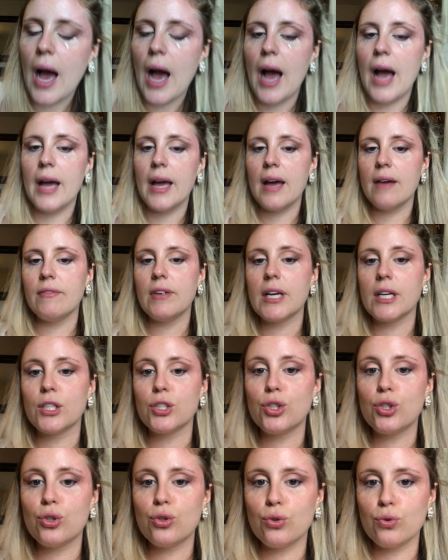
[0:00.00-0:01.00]
I have
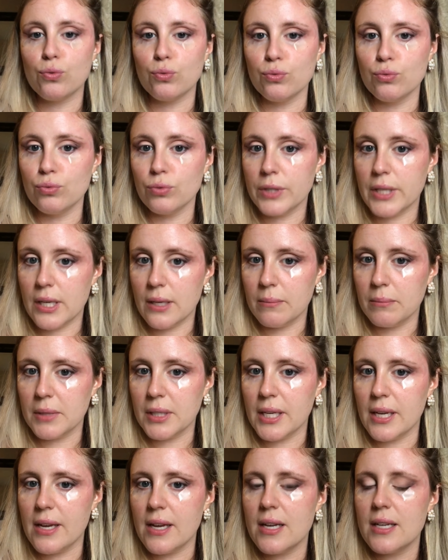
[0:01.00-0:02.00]

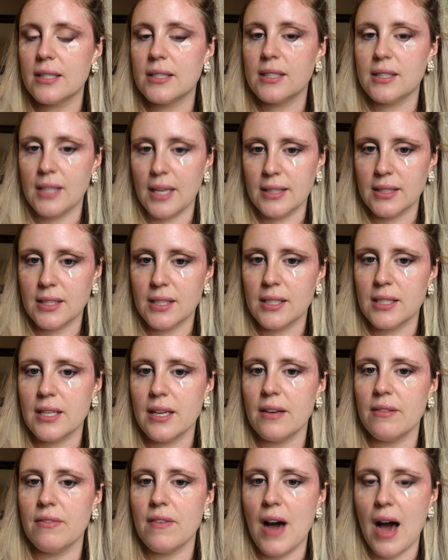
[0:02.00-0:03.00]
extremely
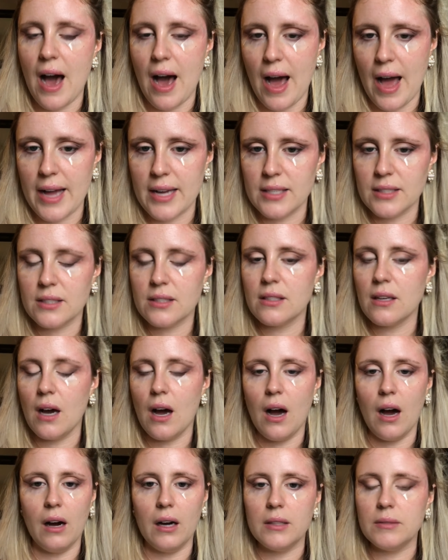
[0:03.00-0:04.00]
sensitive eyes.
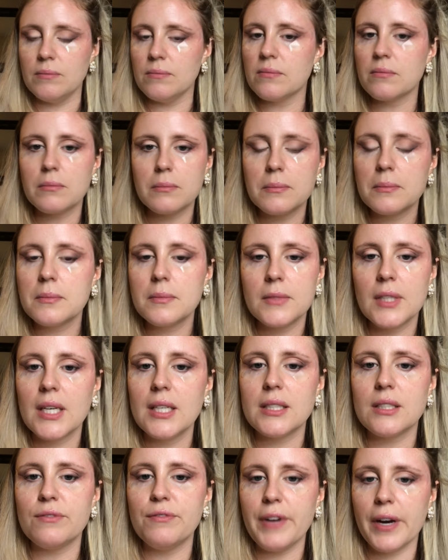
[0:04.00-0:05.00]

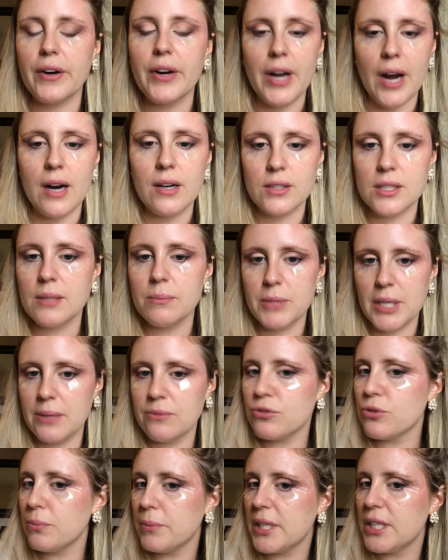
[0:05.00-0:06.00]
It's very hard
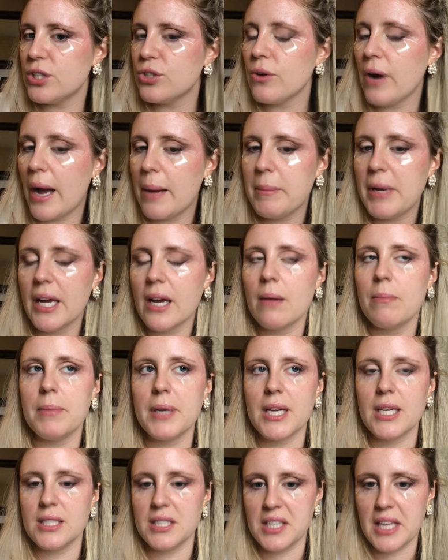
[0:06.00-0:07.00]
sometimes for me to do eye makeup
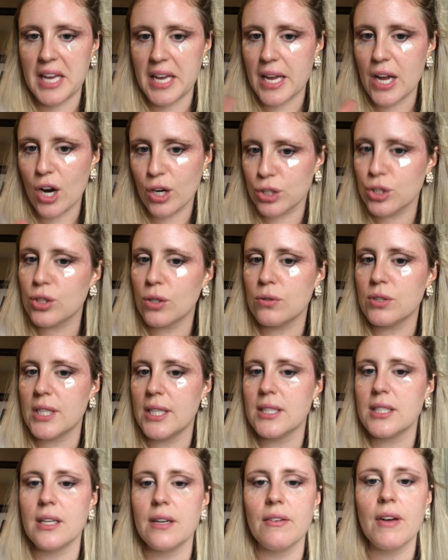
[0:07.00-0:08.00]
because they are so
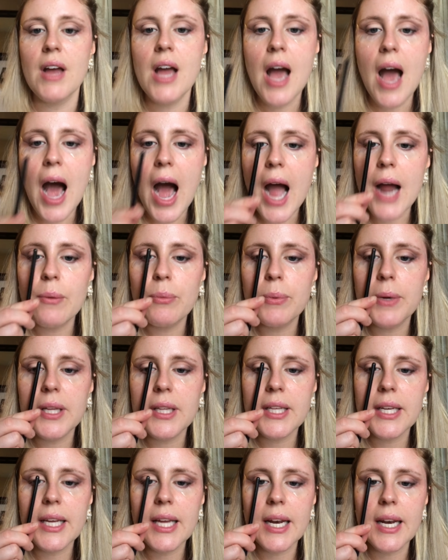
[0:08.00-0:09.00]
sensitive. I
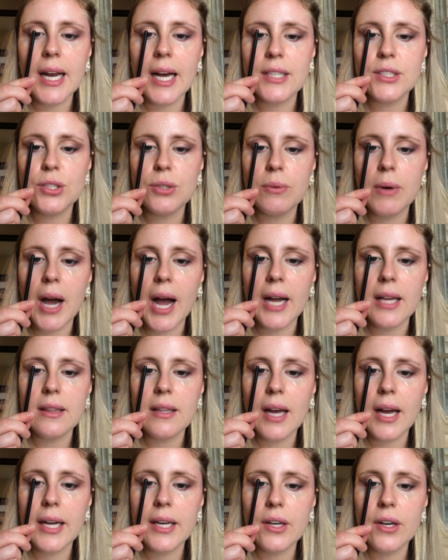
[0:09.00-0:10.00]
really cannot do
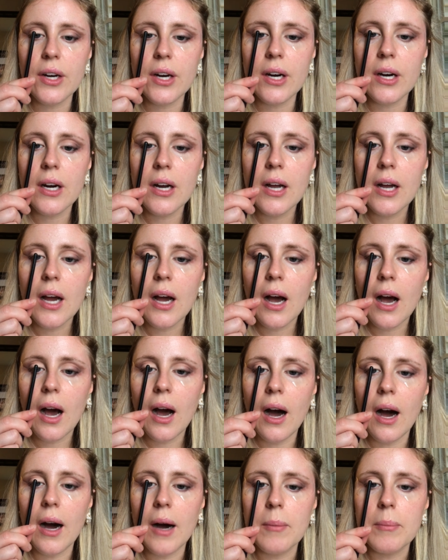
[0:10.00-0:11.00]
eyeliner
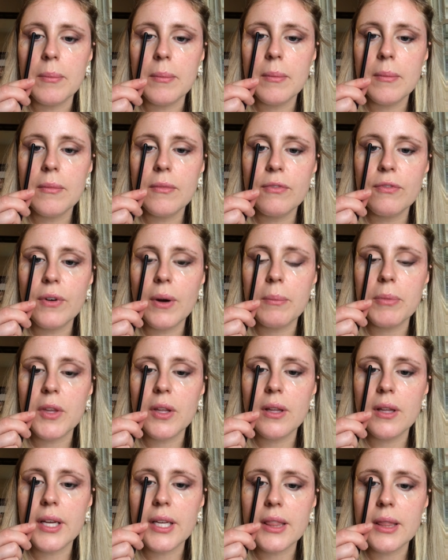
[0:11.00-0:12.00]
from
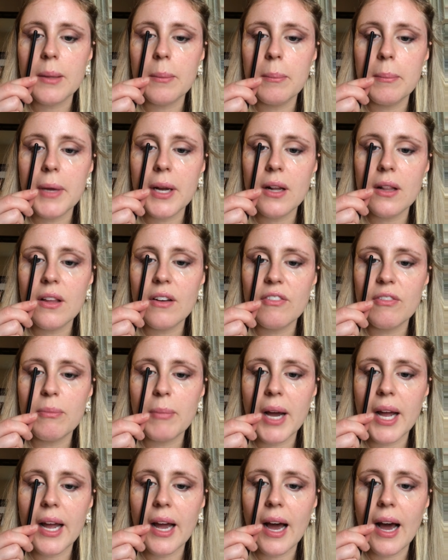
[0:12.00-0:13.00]
like the middle of
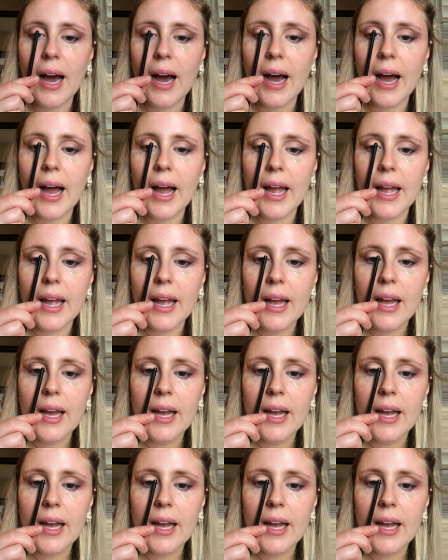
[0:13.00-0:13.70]
my eye